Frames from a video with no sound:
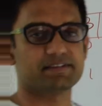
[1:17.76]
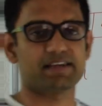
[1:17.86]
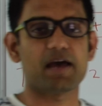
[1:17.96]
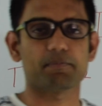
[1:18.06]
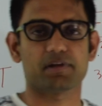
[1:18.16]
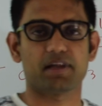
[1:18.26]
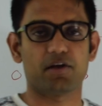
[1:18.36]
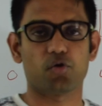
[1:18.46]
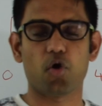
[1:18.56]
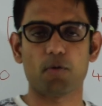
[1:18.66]
example
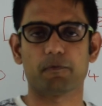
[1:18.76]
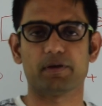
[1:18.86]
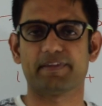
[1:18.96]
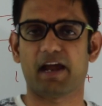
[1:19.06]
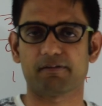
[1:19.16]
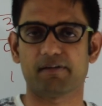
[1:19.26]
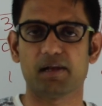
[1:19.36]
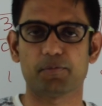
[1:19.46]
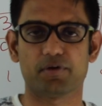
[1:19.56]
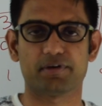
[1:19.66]
and hopefully that will
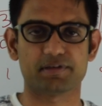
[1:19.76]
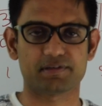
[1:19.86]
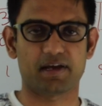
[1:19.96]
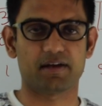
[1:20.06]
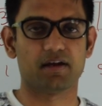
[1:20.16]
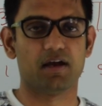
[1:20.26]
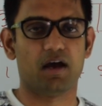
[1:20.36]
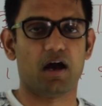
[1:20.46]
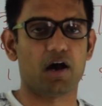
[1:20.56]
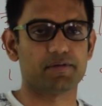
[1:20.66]
help you understand
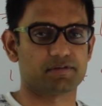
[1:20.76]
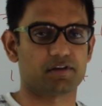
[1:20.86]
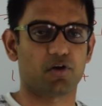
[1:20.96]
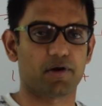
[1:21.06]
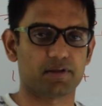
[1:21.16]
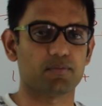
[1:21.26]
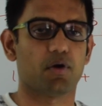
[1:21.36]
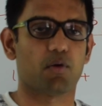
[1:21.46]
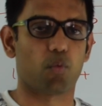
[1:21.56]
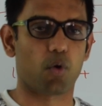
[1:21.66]
how this algorithm
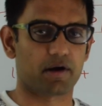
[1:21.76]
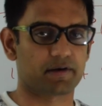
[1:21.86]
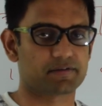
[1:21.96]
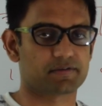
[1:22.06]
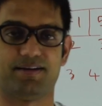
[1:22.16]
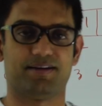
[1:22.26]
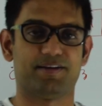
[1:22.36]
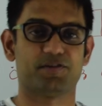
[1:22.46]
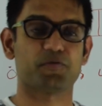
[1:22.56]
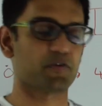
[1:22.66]
works.
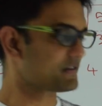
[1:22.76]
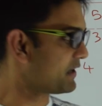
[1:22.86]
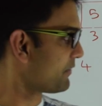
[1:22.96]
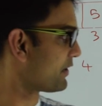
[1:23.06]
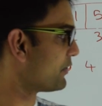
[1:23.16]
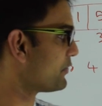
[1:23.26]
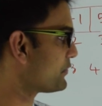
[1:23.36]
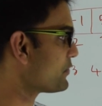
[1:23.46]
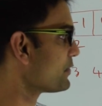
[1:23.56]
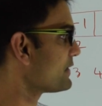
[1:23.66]
So first thing we are going to
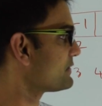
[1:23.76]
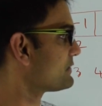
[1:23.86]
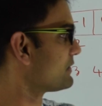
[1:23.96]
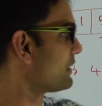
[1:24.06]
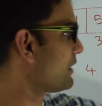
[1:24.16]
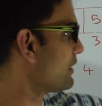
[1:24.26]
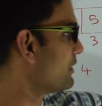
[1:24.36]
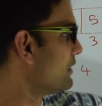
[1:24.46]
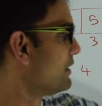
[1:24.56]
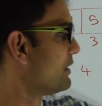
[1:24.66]
do is
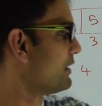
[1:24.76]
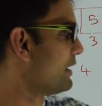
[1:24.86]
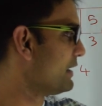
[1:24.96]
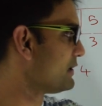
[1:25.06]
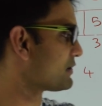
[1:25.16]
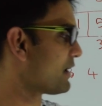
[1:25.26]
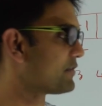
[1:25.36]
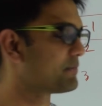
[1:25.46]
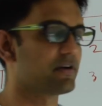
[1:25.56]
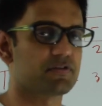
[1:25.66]
uh,
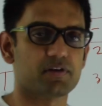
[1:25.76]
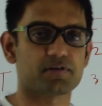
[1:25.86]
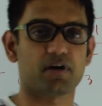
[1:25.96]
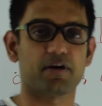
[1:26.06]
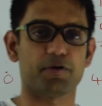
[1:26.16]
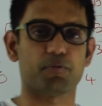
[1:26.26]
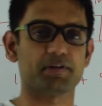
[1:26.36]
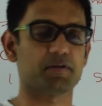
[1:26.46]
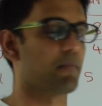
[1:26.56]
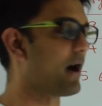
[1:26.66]
initialize my result array
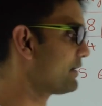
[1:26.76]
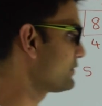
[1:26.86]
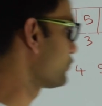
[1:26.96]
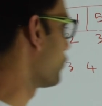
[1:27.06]
with minus